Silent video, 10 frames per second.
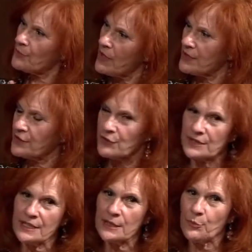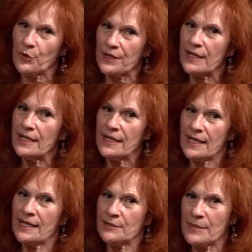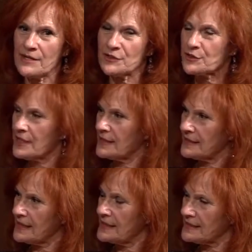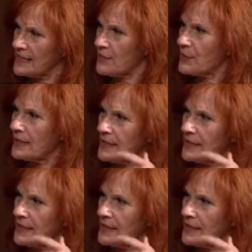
monitor, and the keyboard, and the mouse, and it sat right